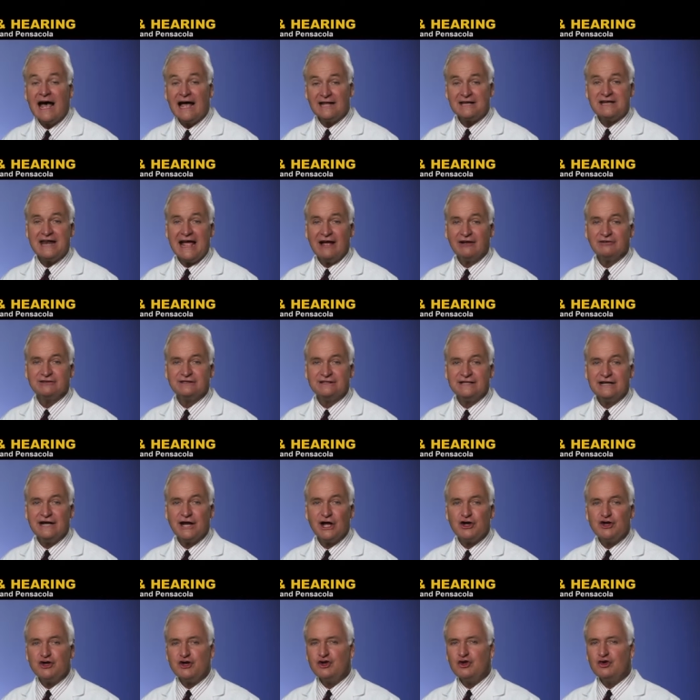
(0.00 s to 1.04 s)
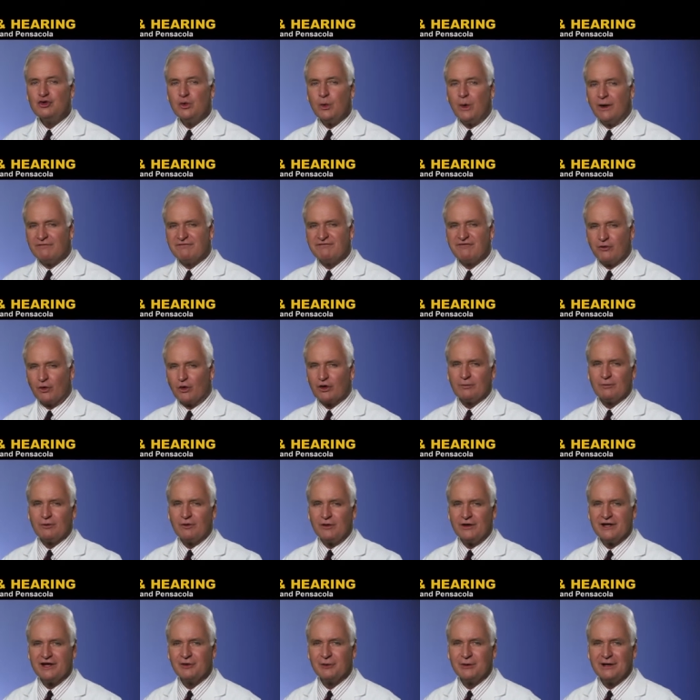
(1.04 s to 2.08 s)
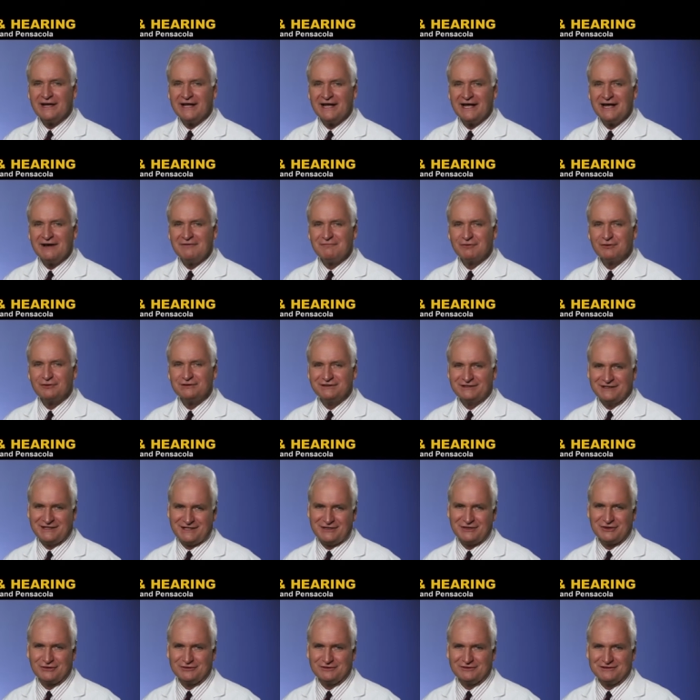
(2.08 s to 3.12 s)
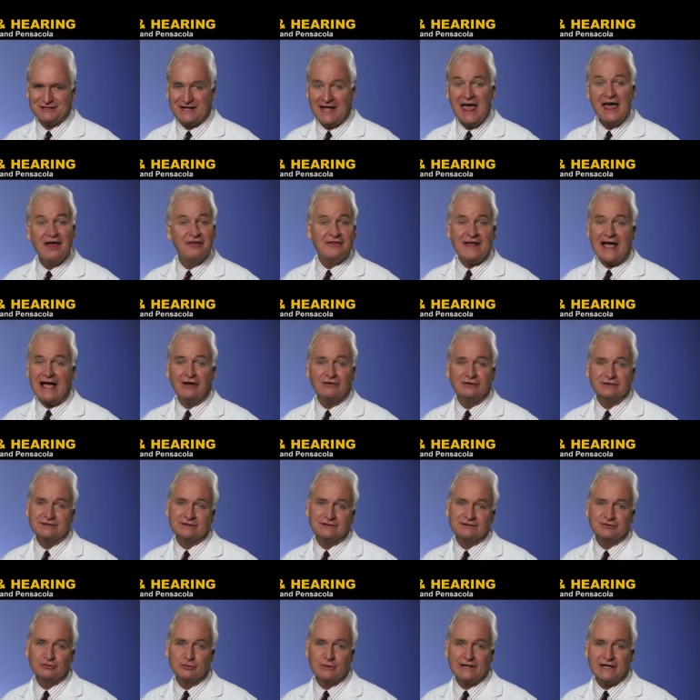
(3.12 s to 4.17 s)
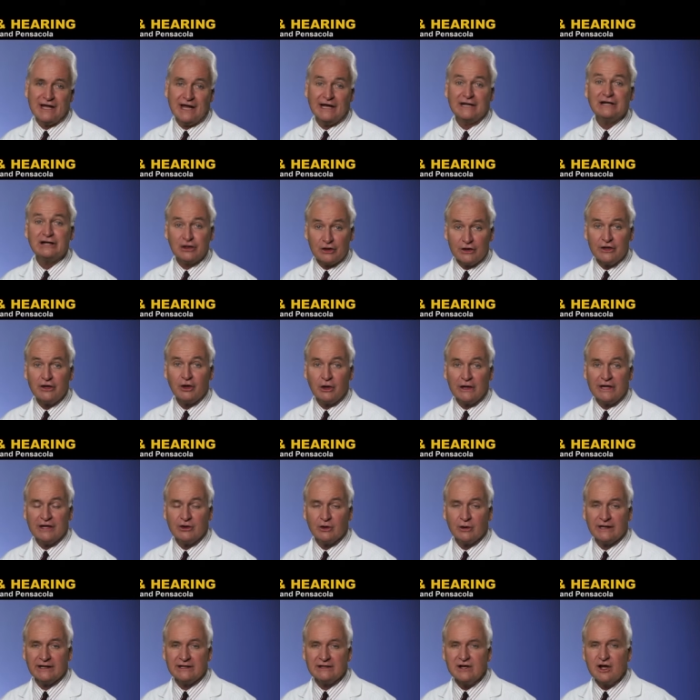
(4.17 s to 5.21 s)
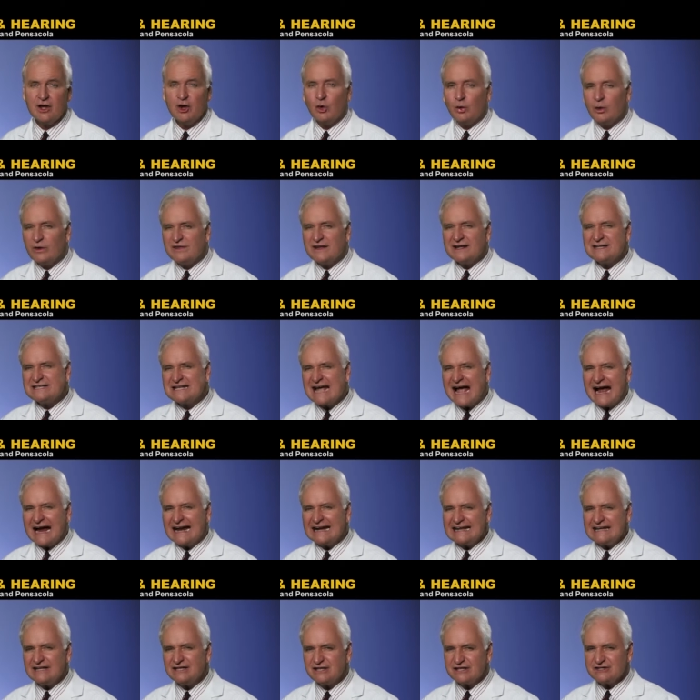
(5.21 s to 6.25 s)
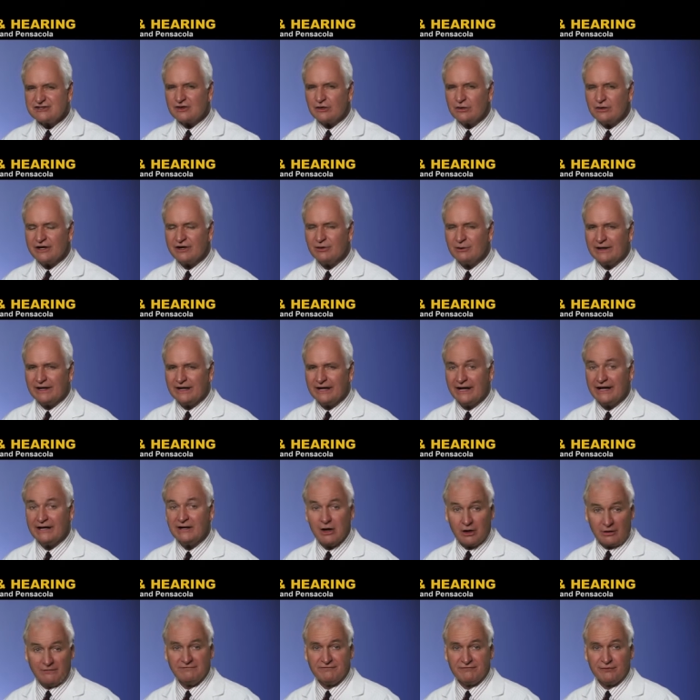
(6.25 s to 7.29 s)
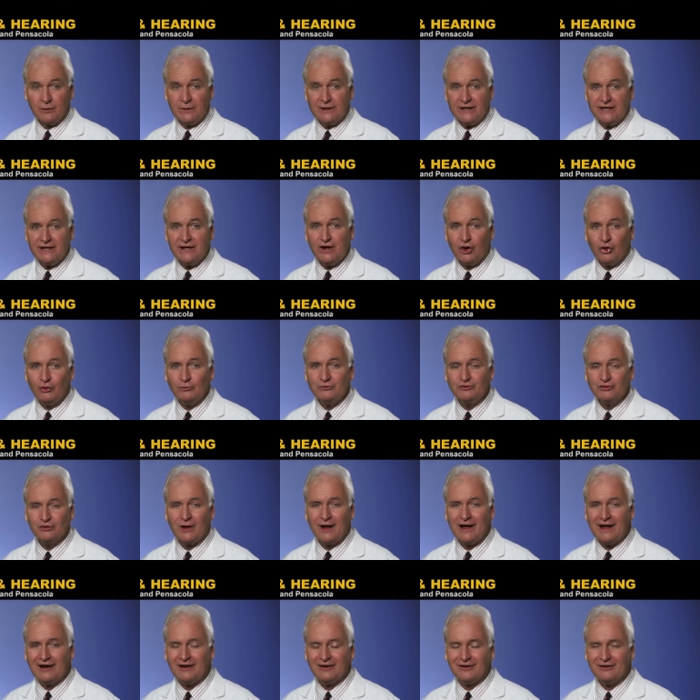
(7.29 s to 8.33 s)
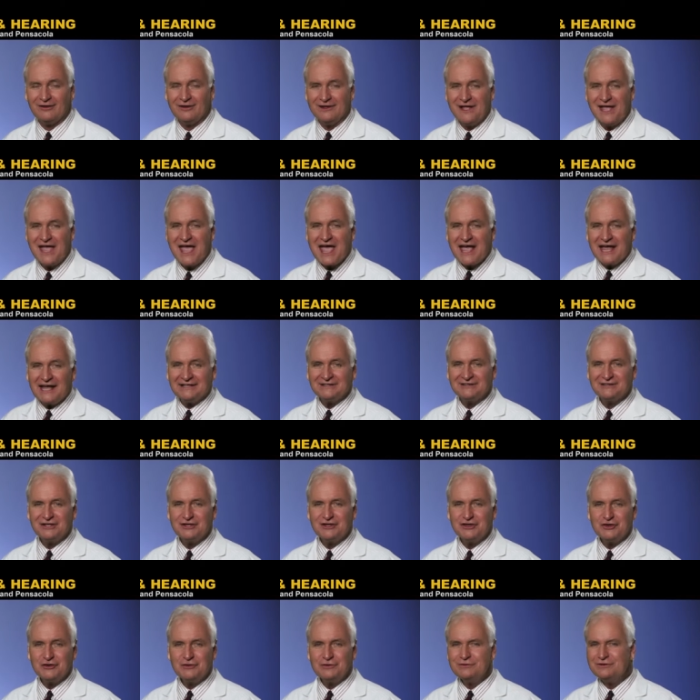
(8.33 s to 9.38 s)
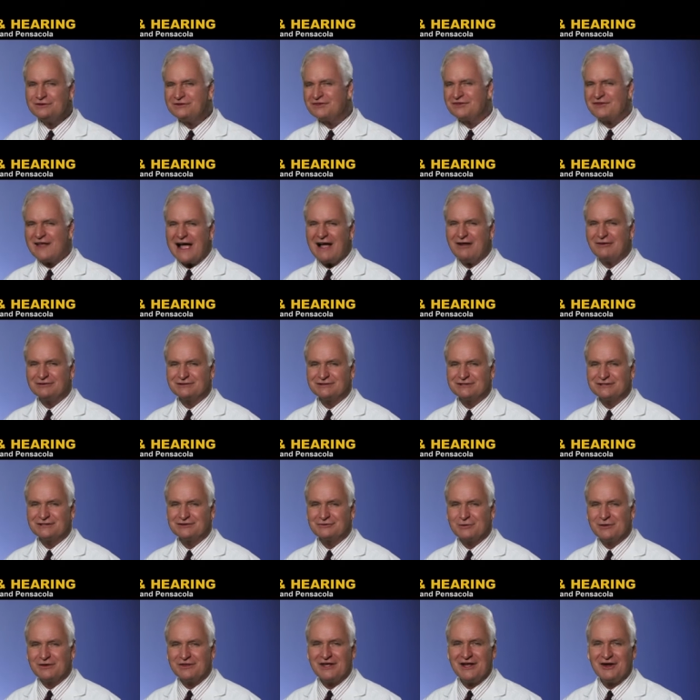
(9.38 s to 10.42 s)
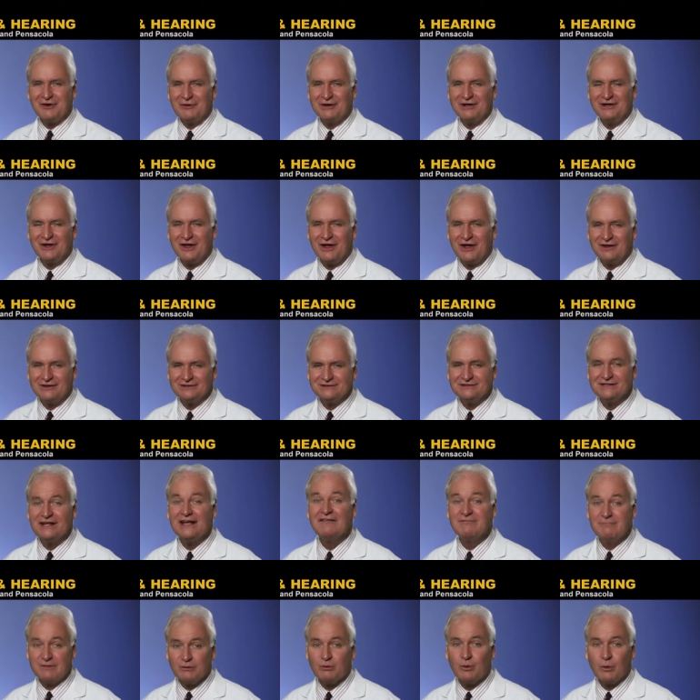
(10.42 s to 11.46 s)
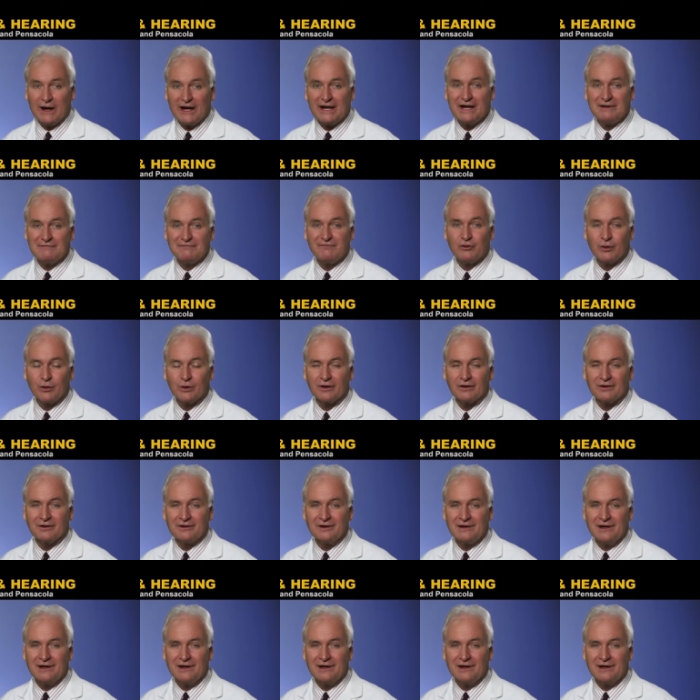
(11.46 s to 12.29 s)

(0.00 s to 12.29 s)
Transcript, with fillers: announcing a new affordable hearing aid for seniors. Thousands regain clear hearing with a tiny digital hearing aid on free home trial. It's the news thousands with hearing loss have been waiting for.